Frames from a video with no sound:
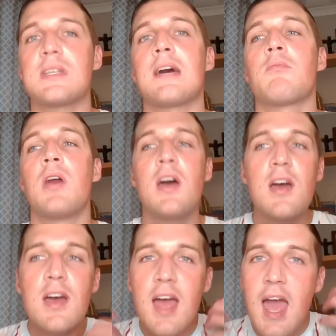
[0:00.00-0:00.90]
down,
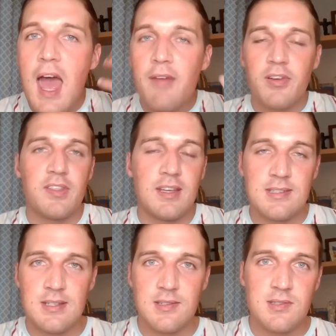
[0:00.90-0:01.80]
everything
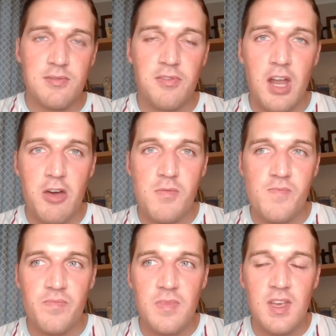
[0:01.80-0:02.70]
starts to flow.
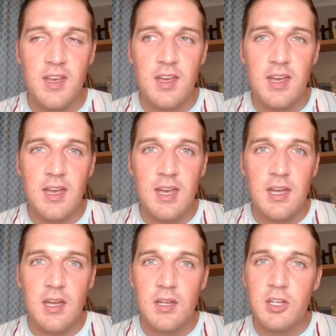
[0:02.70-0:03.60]

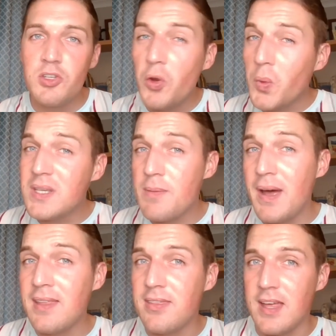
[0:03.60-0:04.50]
Not always a
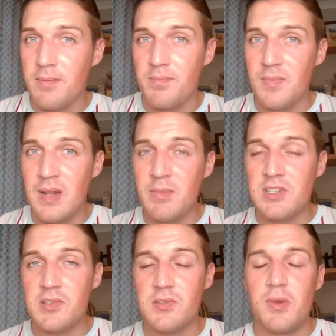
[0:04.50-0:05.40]
bad thing, let me
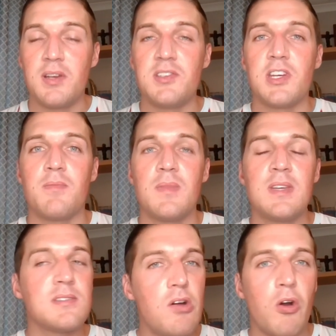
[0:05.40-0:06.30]
just remind you.
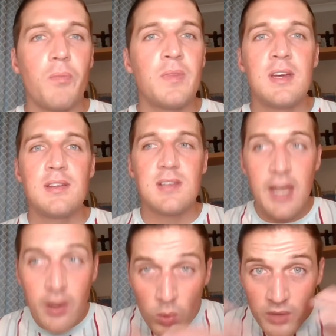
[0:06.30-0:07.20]
It's not. To
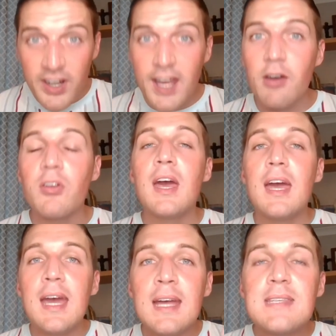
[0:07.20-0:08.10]
let all of it out,
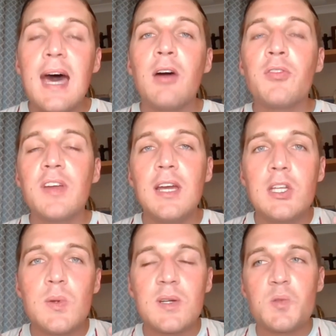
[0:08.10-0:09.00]
it's healthy
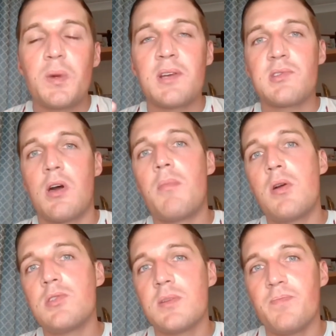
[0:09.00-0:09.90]
to express
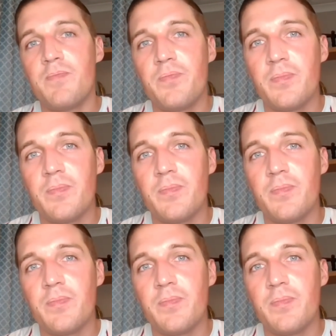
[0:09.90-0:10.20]
emotion